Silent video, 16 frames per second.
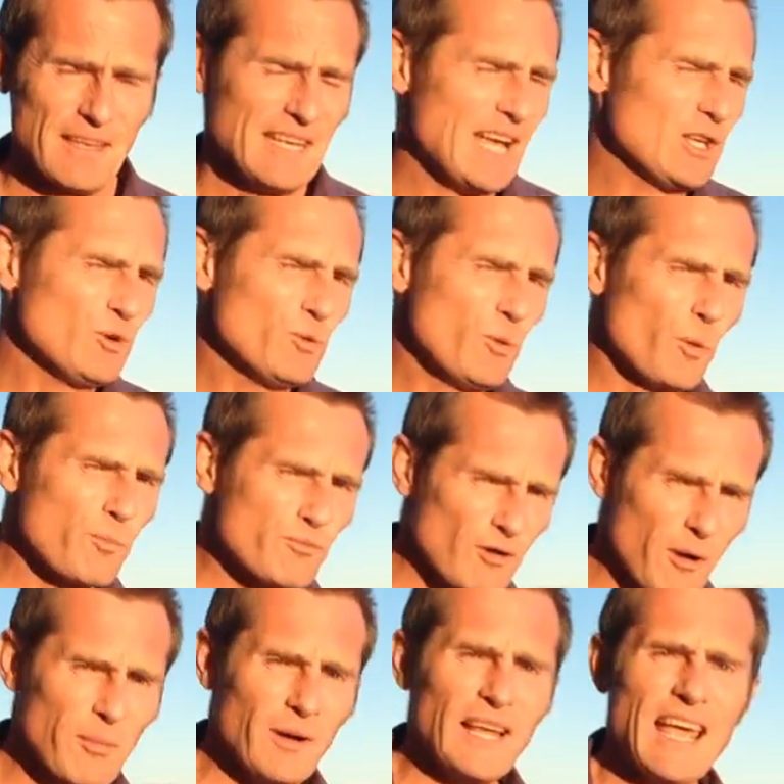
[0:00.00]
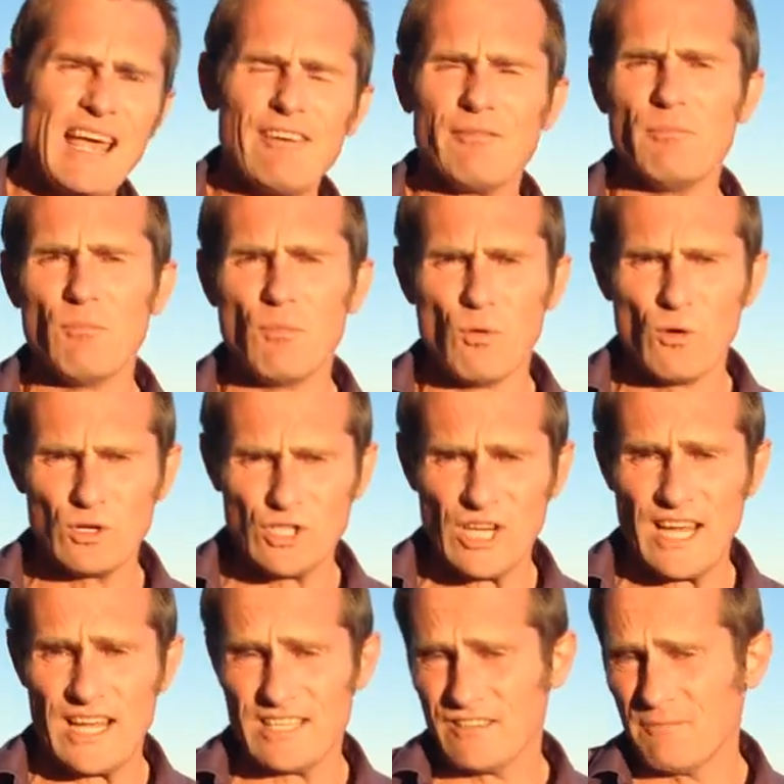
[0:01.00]
Now you will probably have more
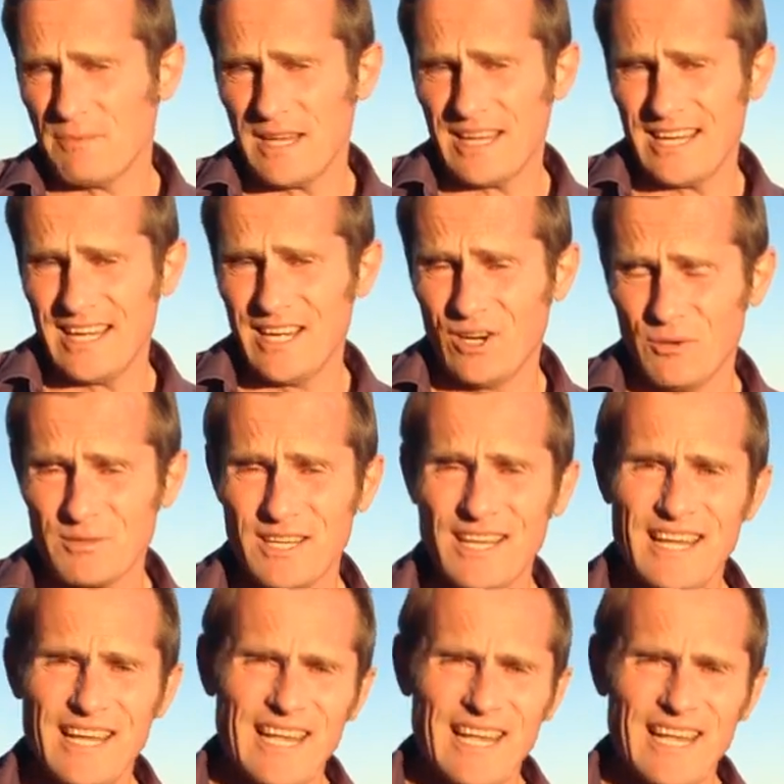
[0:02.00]
chance of being helped